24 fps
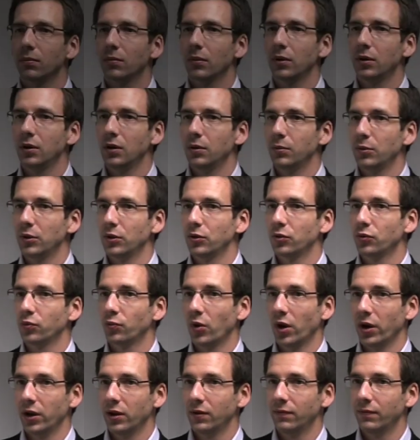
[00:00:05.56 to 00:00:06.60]
My name is
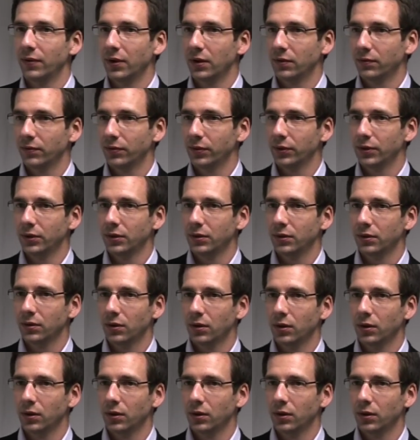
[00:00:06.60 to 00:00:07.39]
Ryan Van Fleet.